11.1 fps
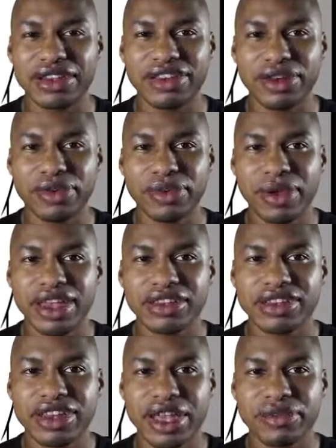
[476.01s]
cubed by the
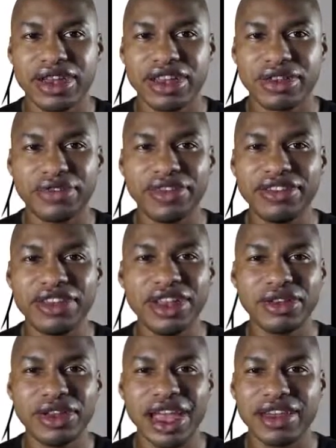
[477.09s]
denominator
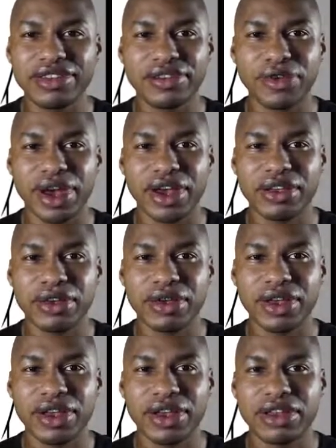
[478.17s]
15x squared.
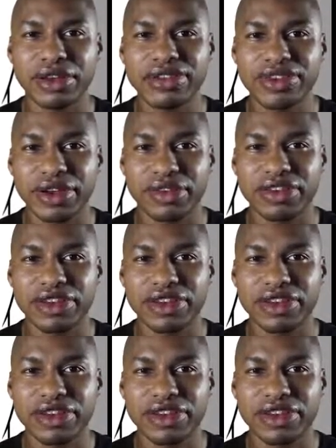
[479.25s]
The result